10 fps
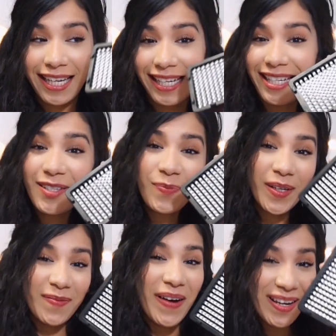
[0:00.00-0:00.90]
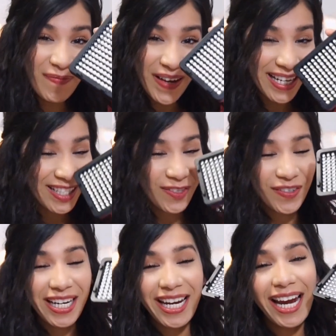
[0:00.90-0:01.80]
it has been my best
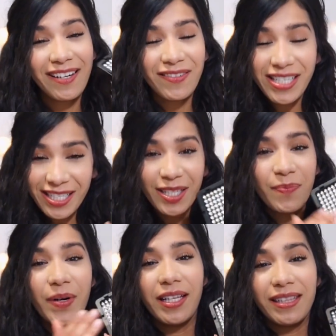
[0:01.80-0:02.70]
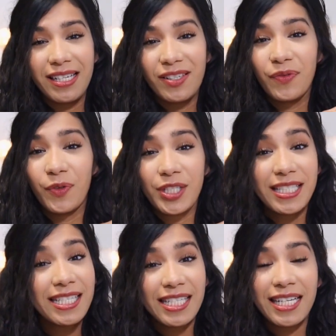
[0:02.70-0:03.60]
friend. I originally bought this for
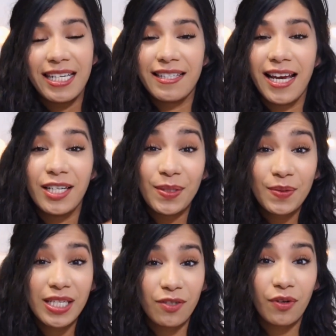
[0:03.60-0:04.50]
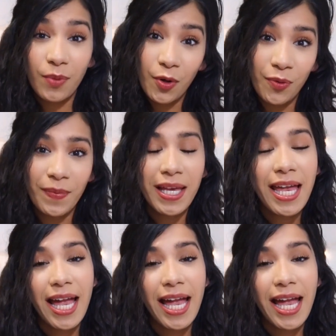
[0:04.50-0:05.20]
teaching because I do teach from home,